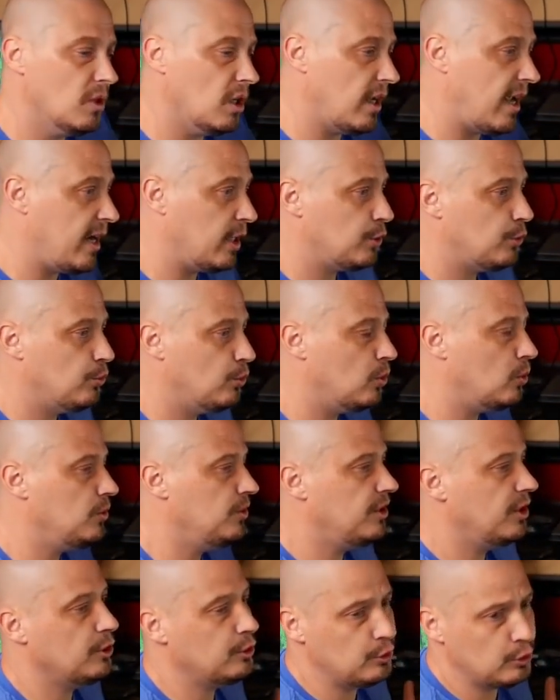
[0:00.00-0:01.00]
actual
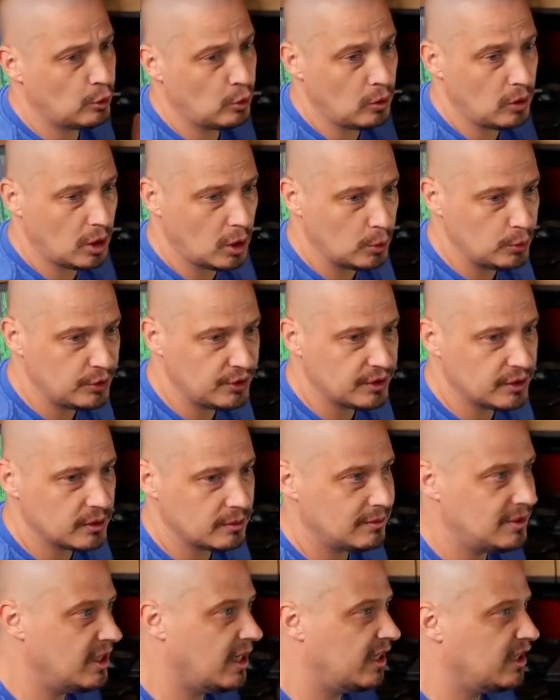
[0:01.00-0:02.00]

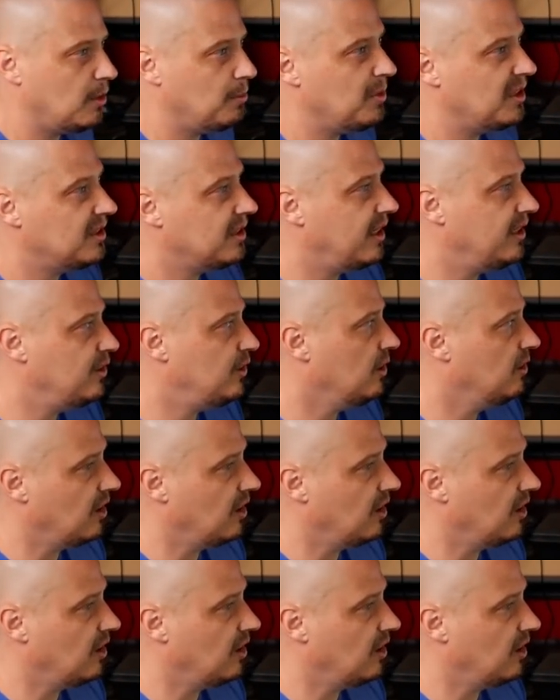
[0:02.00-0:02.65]
DigitalOcean documentation.